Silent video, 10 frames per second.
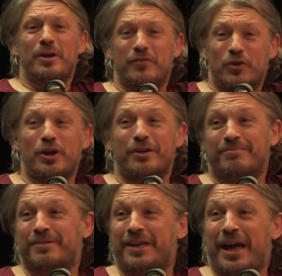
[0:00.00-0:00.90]
well you've got
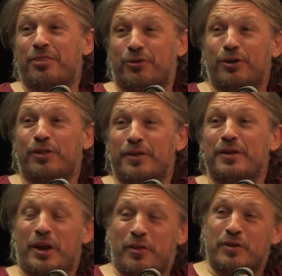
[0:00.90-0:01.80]
to get through that.
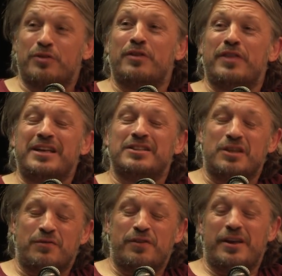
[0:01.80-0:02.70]
You know, the, the
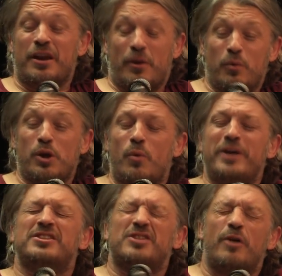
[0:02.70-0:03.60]
things you fe- you know, you
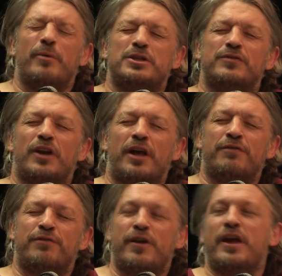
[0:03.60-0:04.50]
waste so much of your
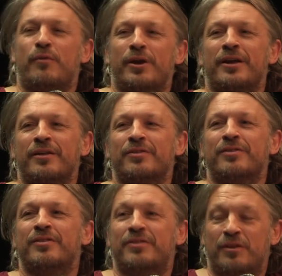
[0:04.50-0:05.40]
life fearing
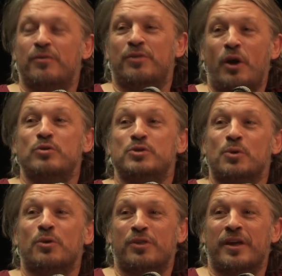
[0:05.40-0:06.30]
the, those
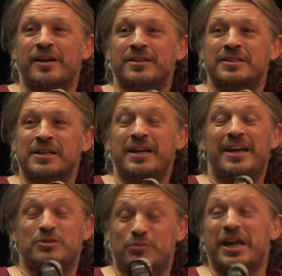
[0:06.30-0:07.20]
sort of things.
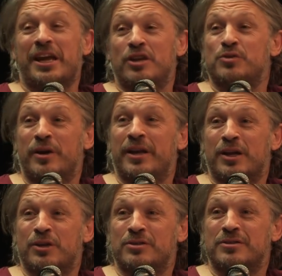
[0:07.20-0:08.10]
It's ridiculous,
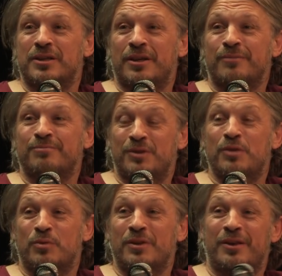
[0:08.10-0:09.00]
really, because you know
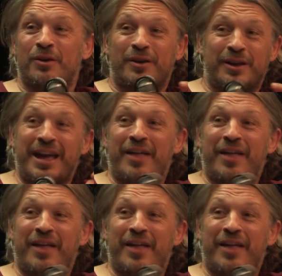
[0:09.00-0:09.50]
you, you, you